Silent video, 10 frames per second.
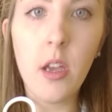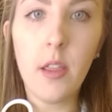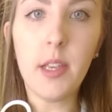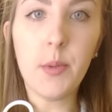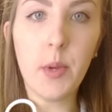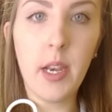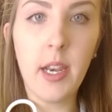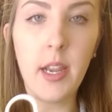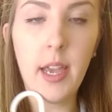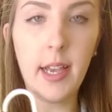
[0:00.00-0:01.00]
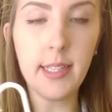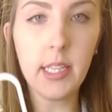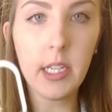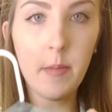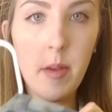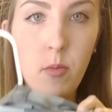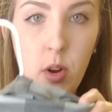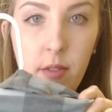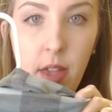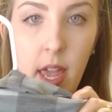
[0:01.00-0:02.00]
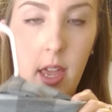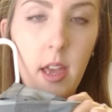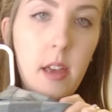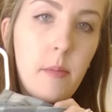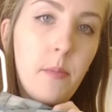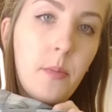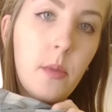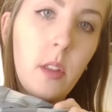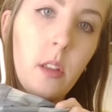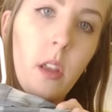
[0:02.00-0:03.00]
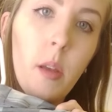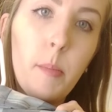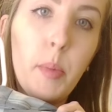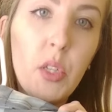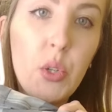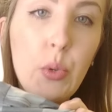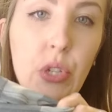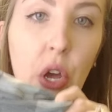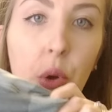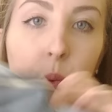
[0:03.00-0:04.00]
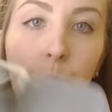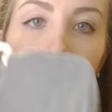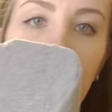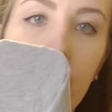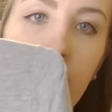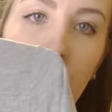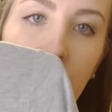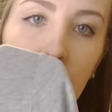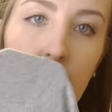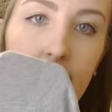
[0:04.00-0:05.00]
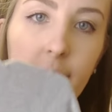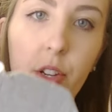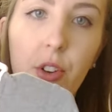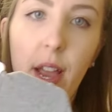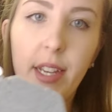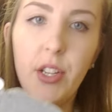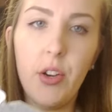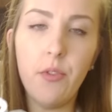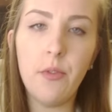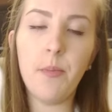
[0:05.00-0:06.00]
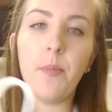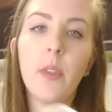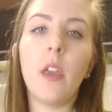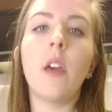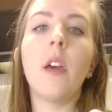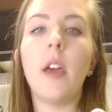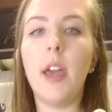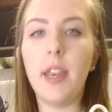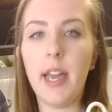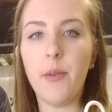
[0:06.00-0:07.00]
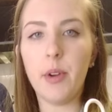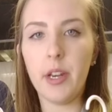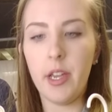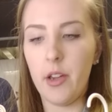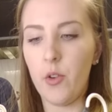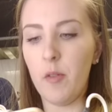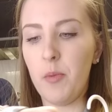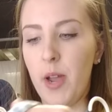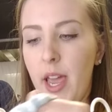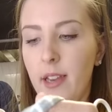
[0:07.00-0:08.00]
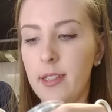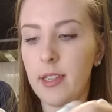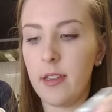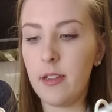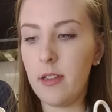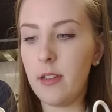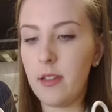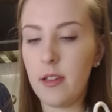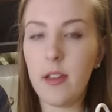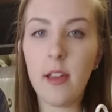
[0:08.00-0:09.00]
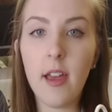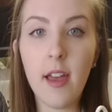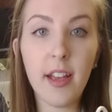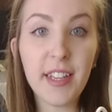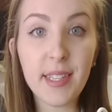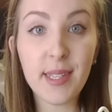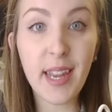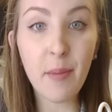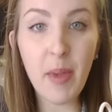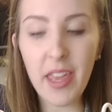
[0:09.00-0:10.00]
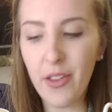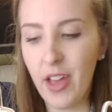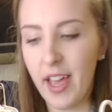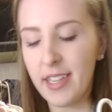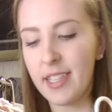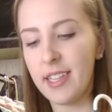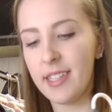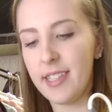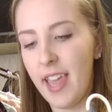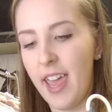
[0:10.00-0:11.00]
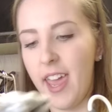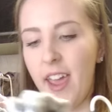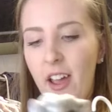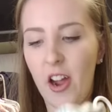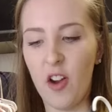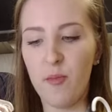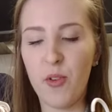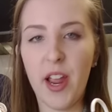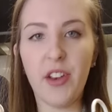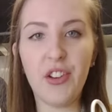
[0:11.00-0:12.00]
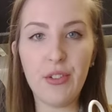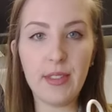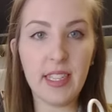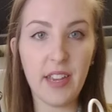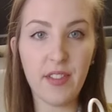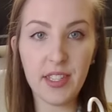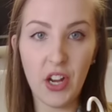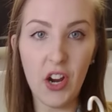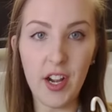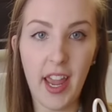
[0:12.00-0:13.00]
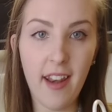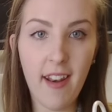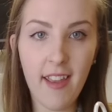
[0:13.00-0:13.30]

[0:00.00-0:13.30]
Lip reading: This one has a little bit more of a blue tone. This is more of a classic gray tone. And now we're going to incorporate, sneak peek you guys, this is our brand new sleeveless cardigan.